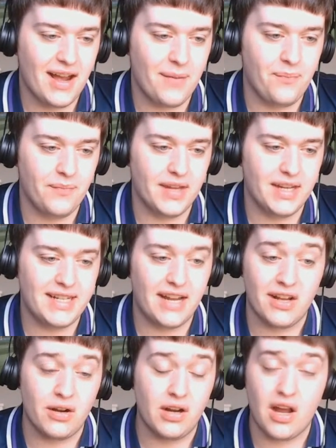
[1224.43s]
Um,
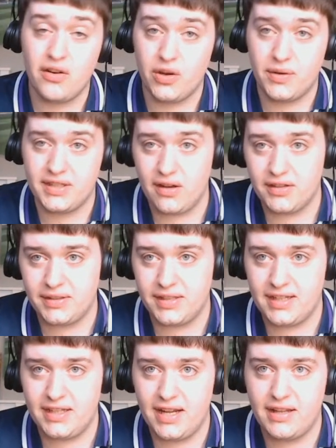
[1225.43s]
Daniel Longo has also
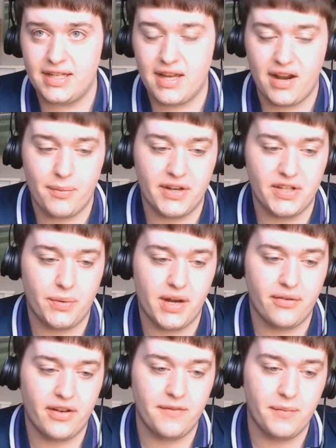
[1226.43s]
said today that Tottenham won
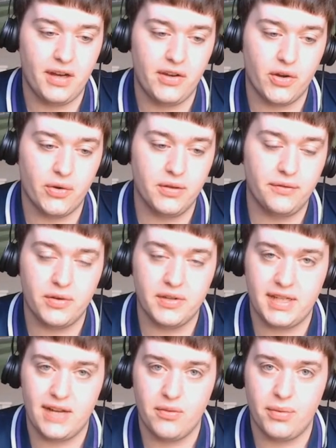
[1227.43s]
twenty-five million euro for
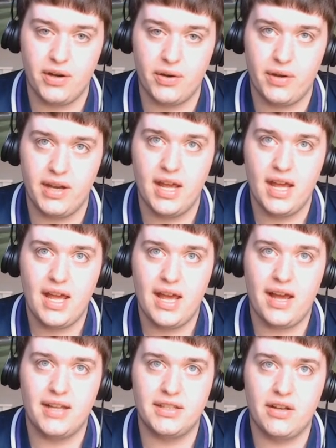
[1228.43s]
Steven Bergwijn
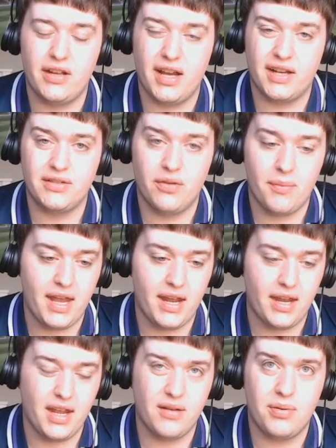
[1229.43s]
as Ajax
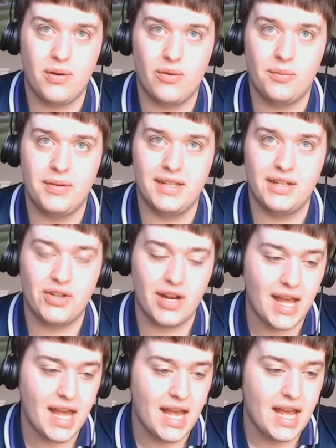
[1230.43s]
remain in pole
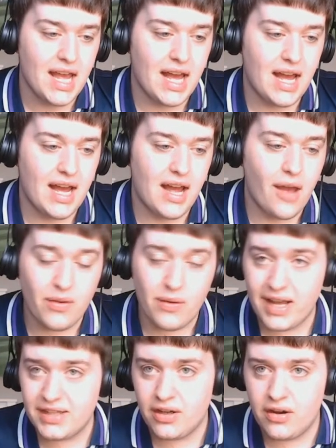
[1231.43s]
position. Uh, a few
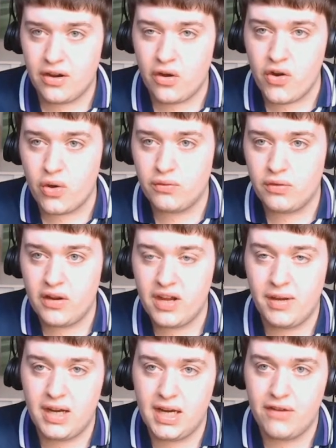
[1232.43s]
lesser or unknown
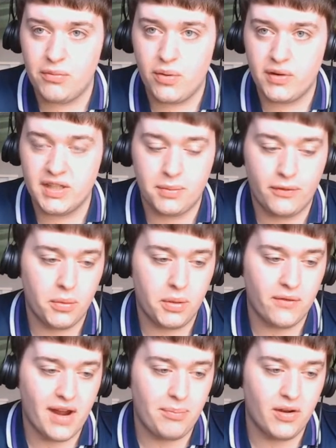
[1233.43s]
reliability reports before
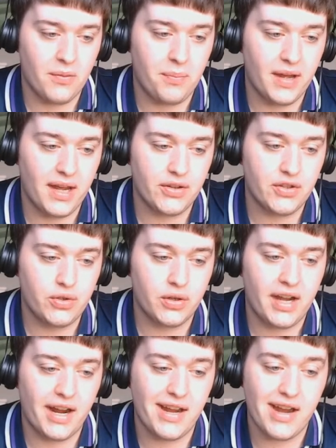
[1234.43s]
we wrap up. Uh,
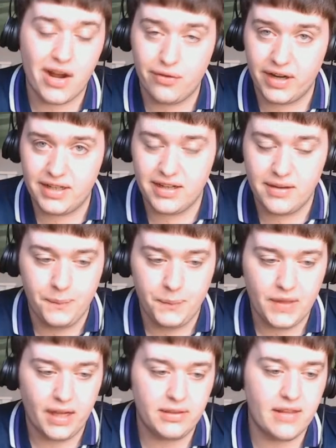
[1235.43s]
Stuttgart Nachrichten
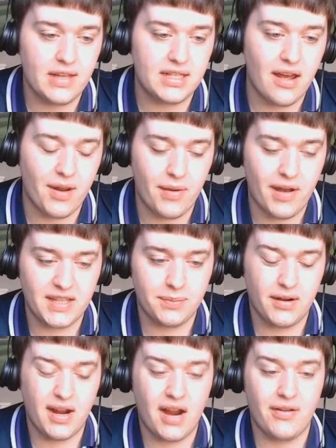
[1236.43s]
have said that Tottenham
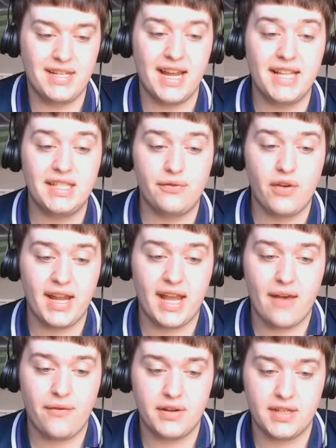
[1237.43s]
Hotspur are
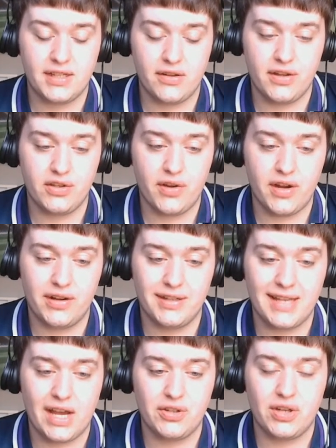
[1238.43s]
intensifying efforts to sign striker
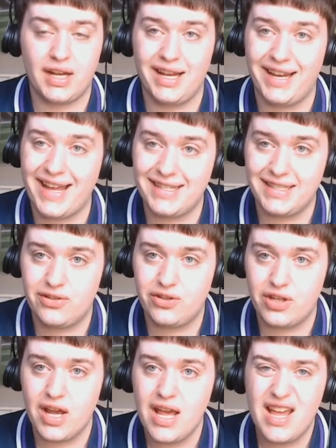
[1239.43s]
Sasha
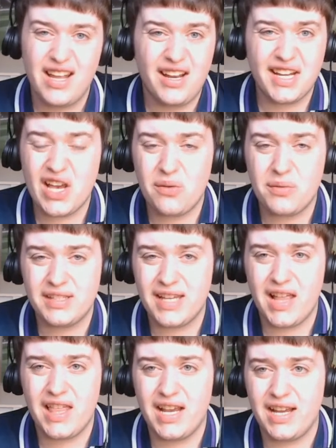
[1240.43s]
Kaladzic. Like I always
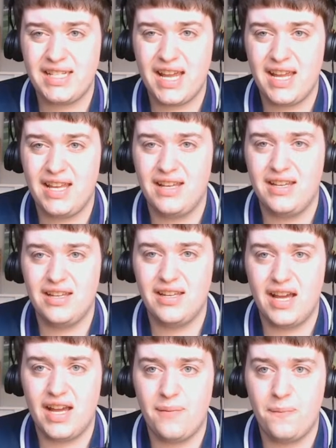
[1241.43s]
say, I think I take
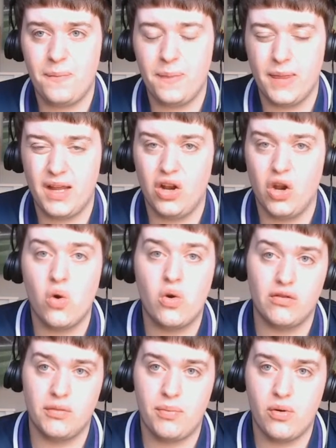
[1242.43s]
um,
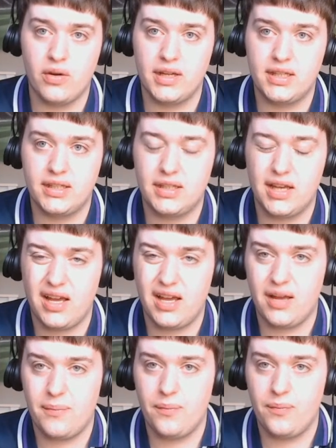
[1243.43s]
local reports,
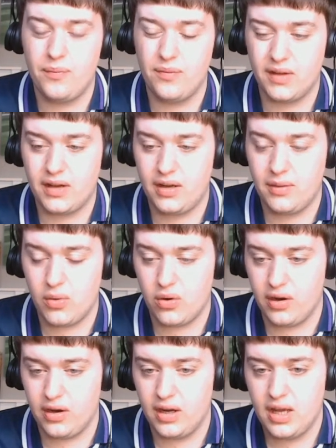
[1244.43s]
um, kind of
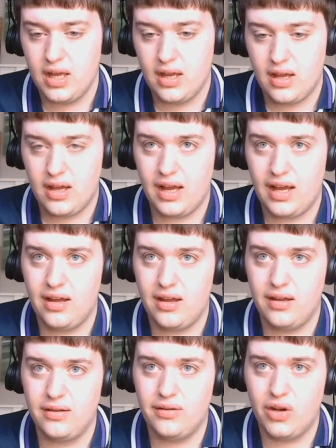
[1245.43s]
more
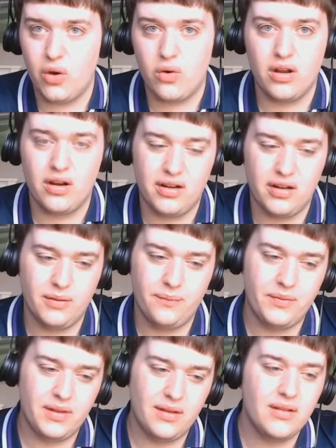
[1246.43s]
uh, local or
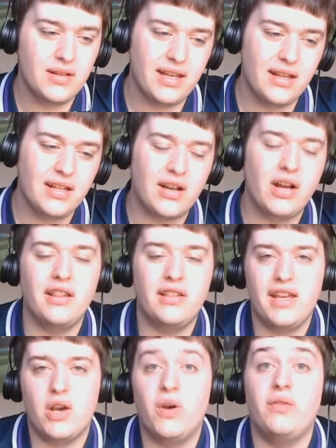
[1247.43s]
the kind
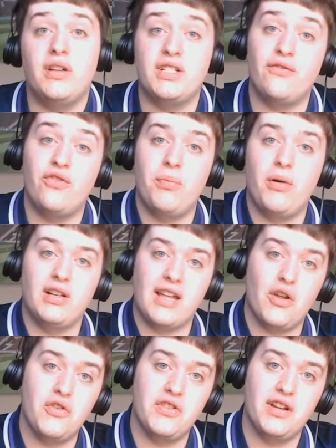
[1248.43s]
of the equivalent of football
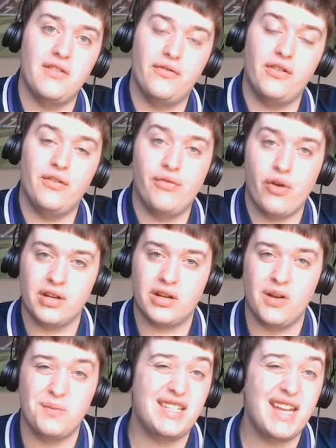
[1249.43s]
dot London for, for other
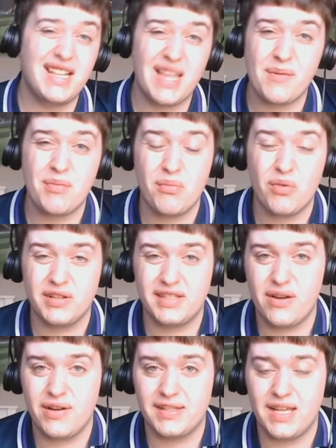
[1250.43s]
clubs. I take them a bit more
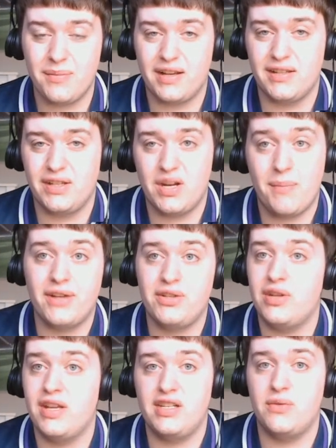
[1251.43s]
seriously because you'd
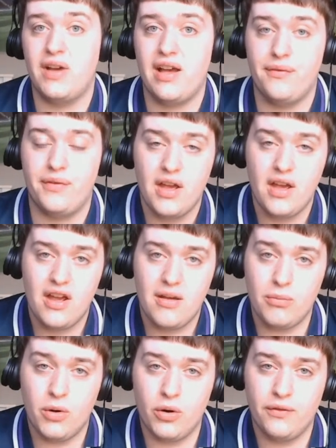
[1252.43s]
imagine they do have
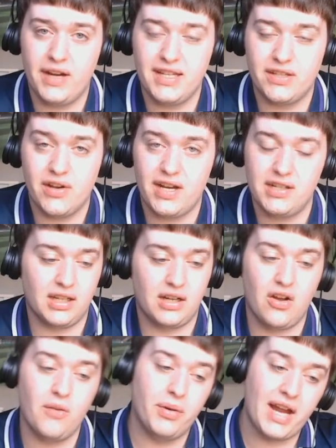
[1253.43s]
more of an insight into the
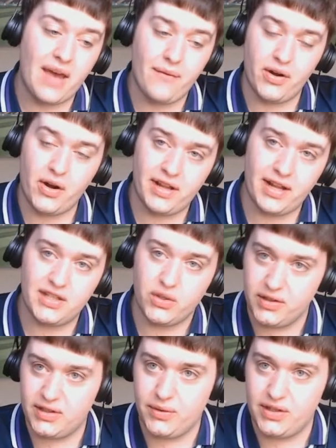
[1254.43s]
club, but I haven't heard of that
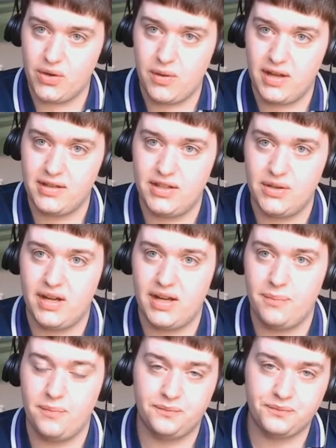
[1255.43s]
source, so I don't want to
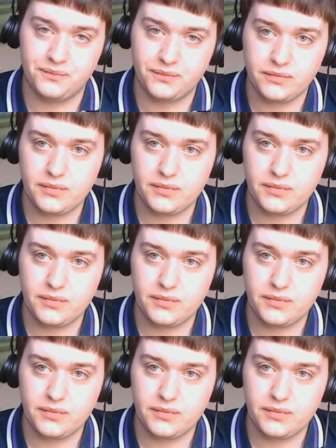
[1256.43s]
um